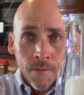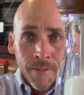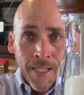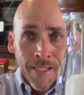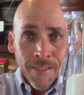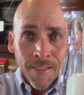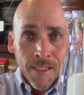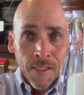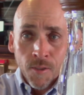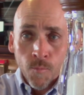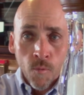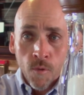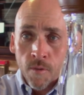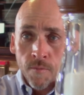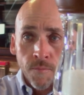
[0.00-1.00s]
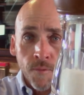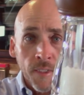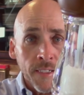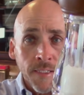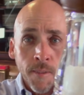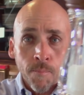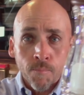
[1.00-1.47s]
10 cents more of
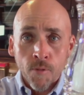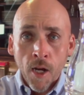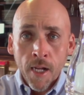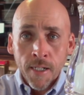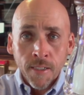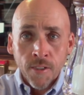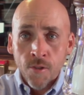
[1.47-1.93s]
freaking the product?